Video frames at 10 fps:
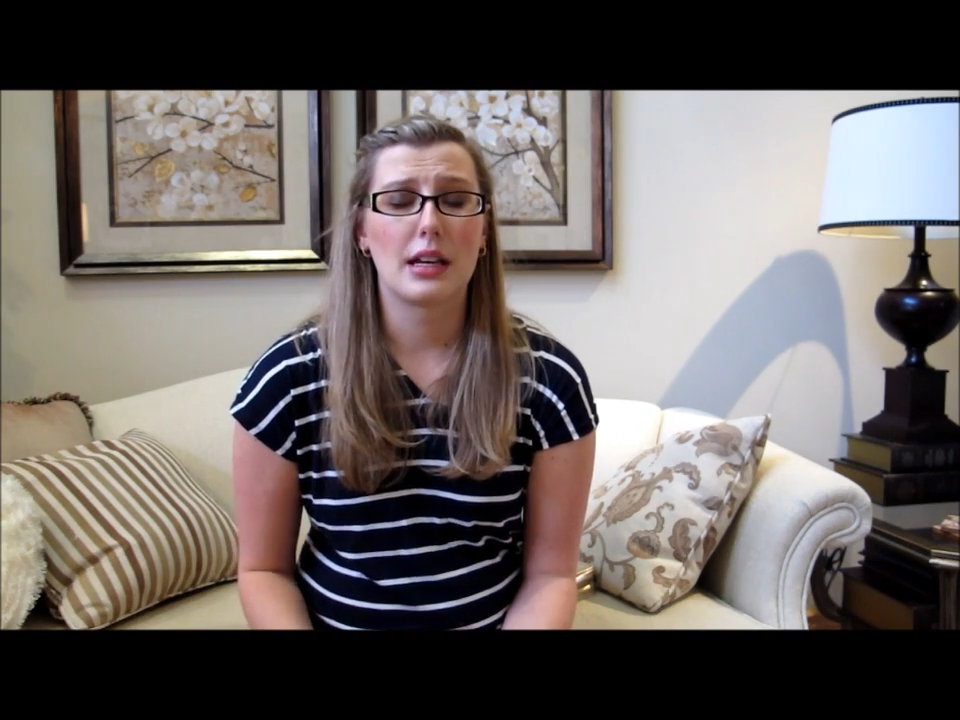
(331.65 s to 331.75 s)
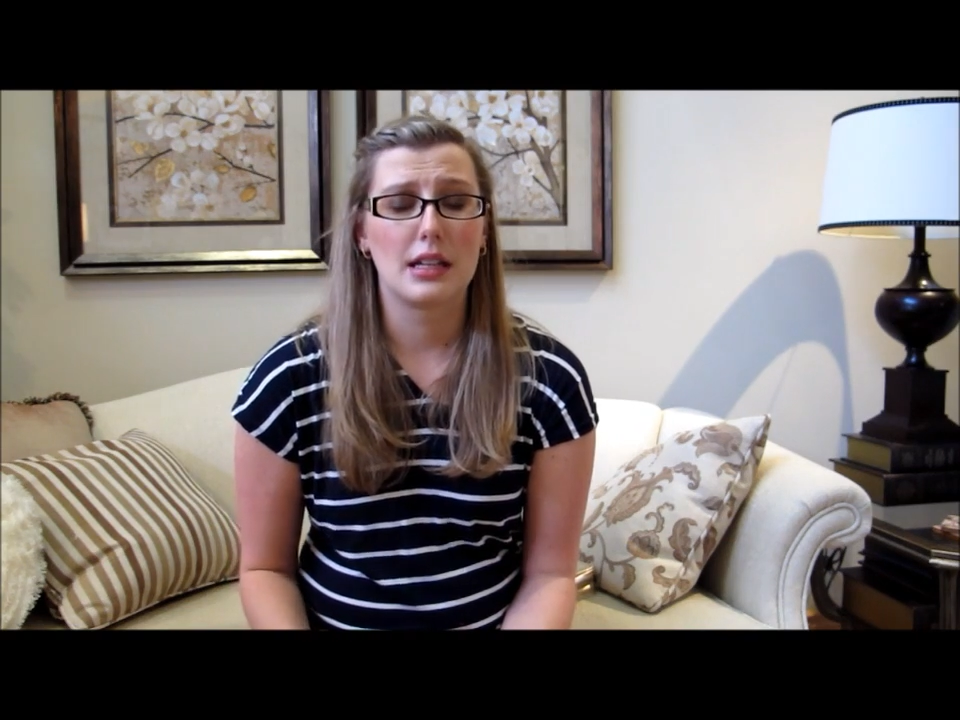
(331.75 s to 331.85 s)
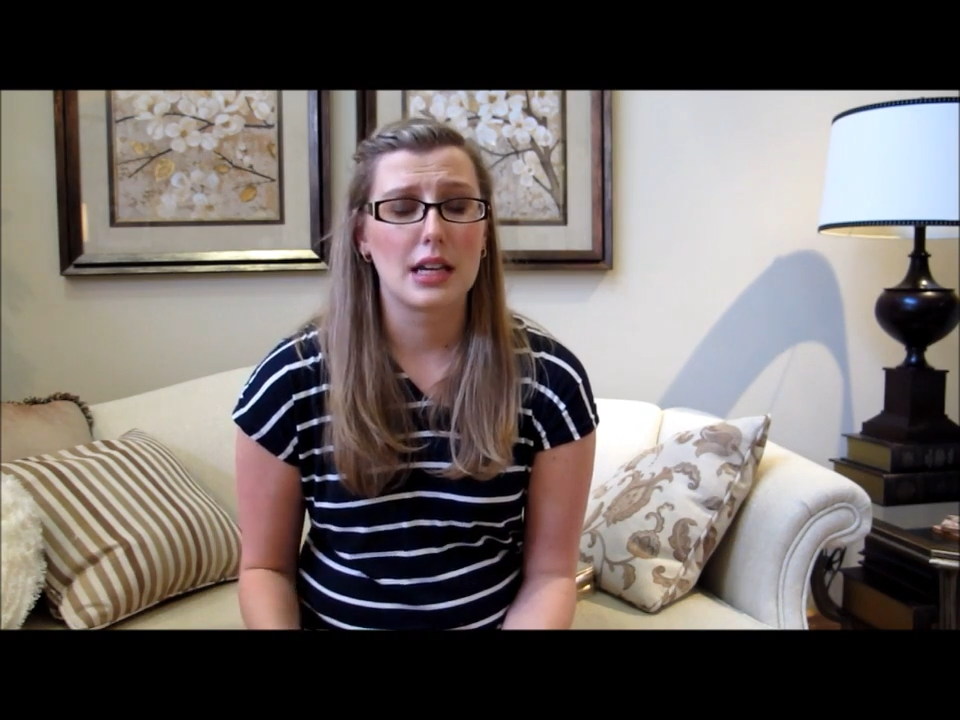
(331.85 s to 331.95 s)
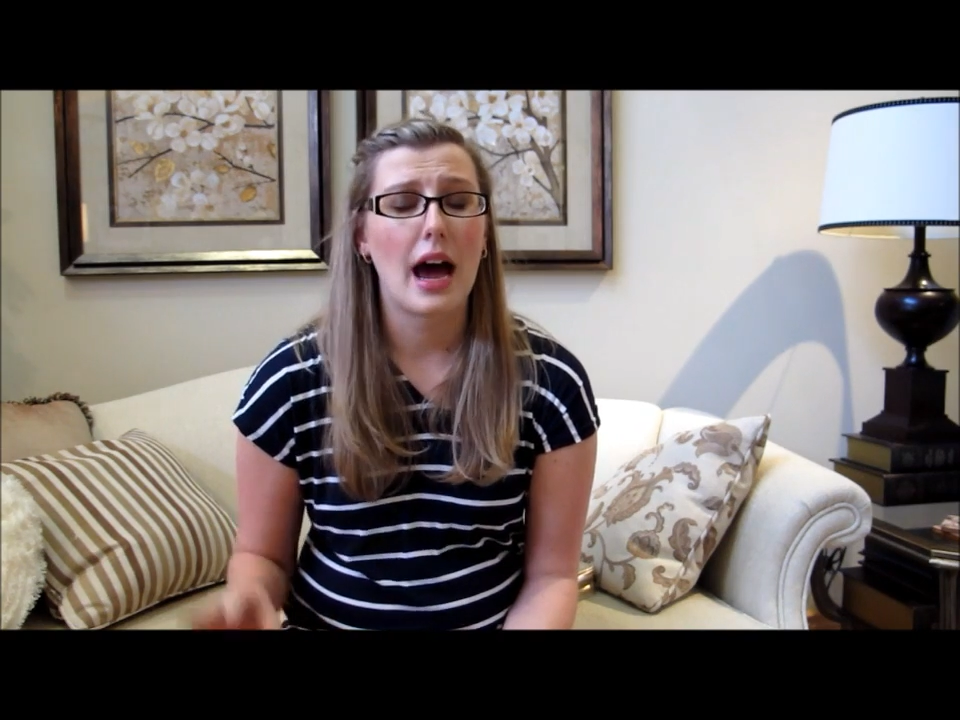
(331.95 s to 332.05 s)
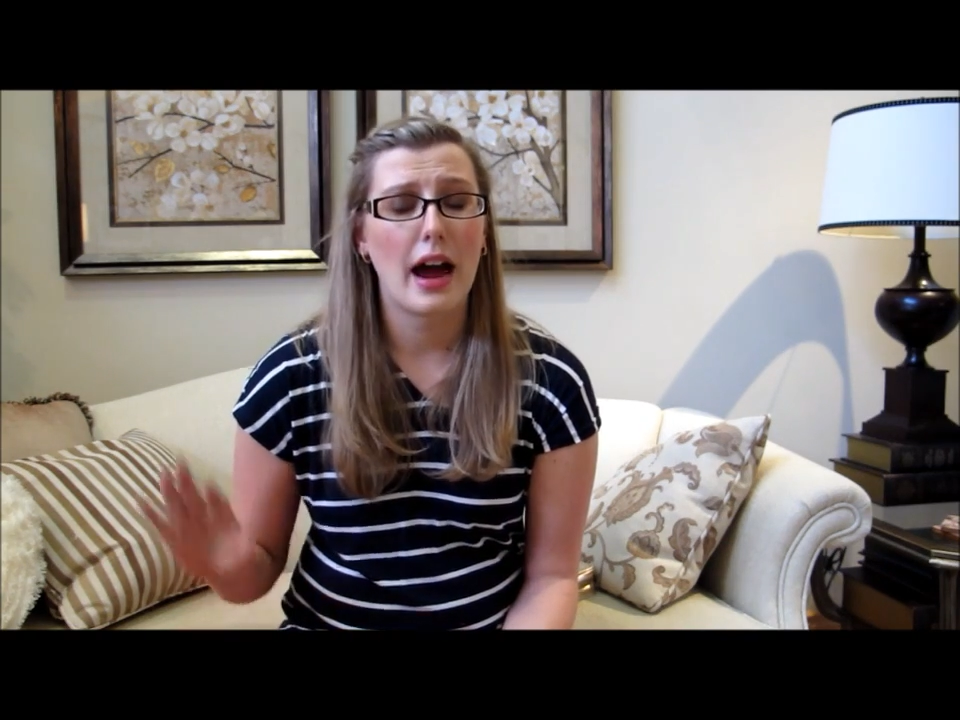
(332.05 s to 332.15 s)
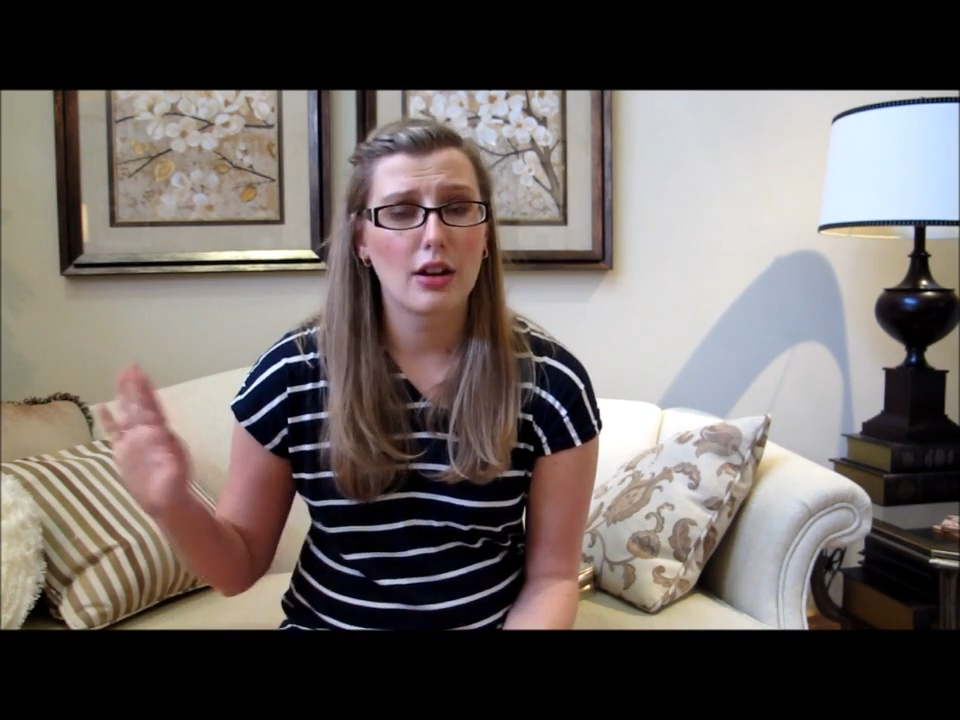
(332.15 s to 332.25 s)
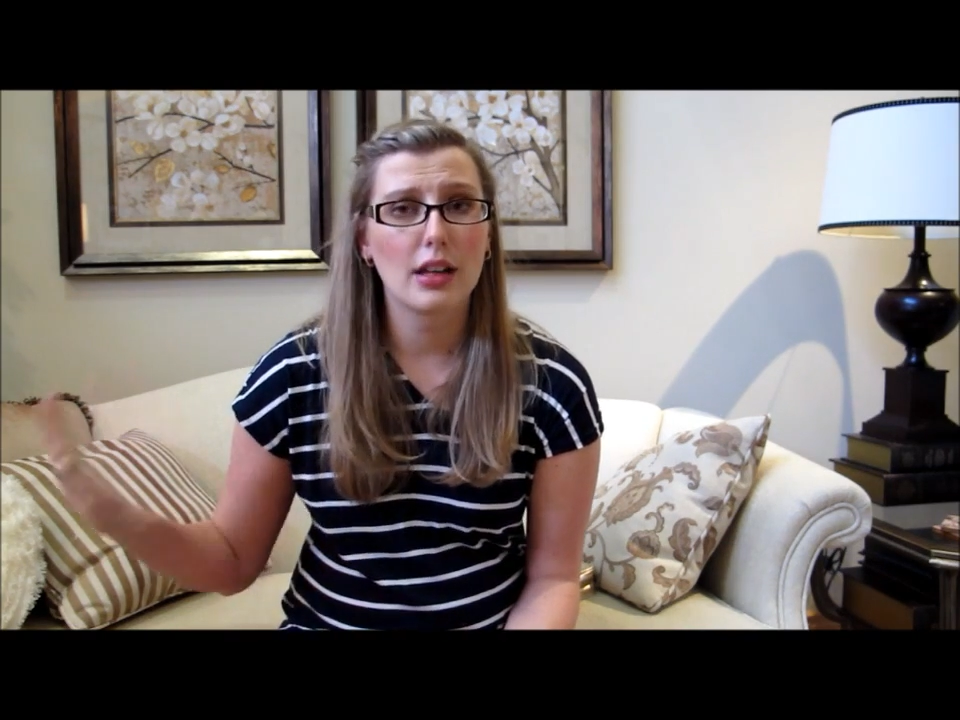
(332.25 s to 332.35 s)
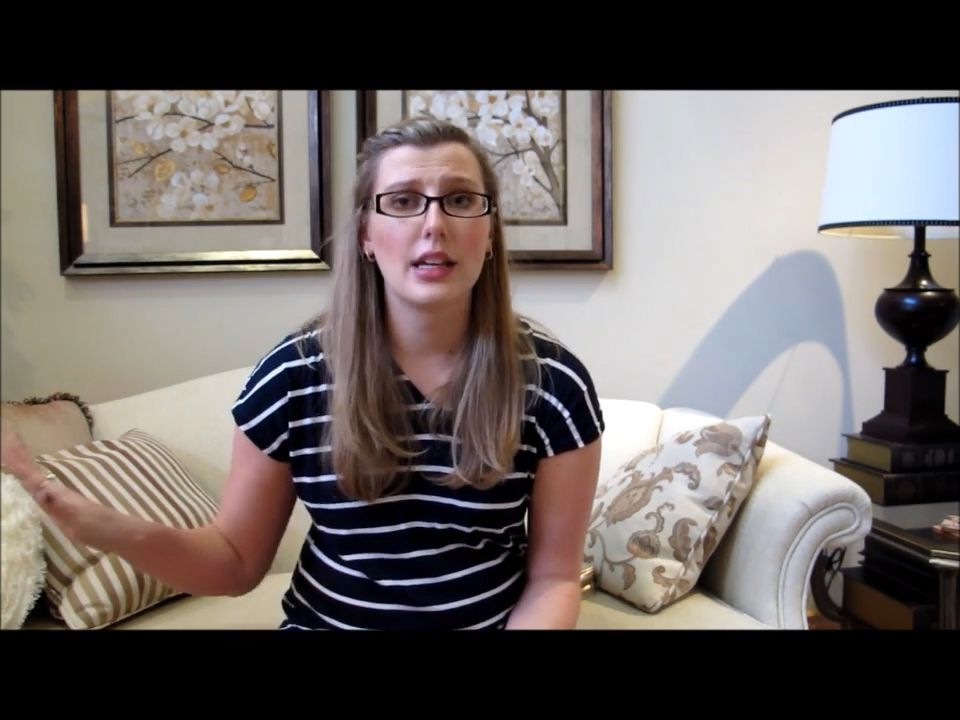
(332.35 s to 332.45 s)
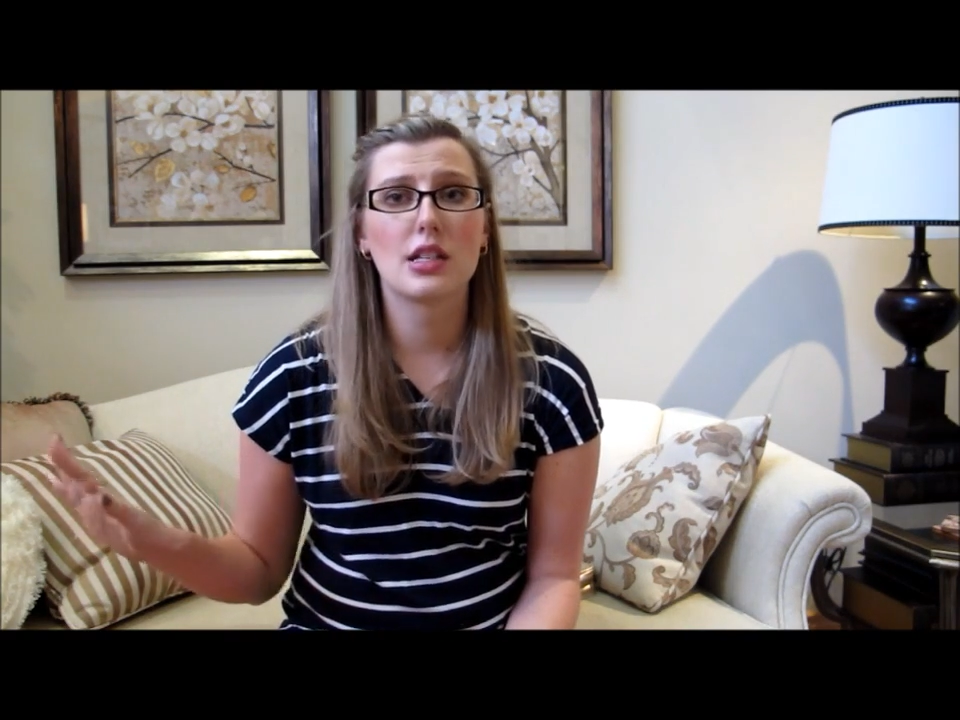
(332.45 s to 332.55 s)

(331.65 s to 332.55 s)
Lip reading: entirely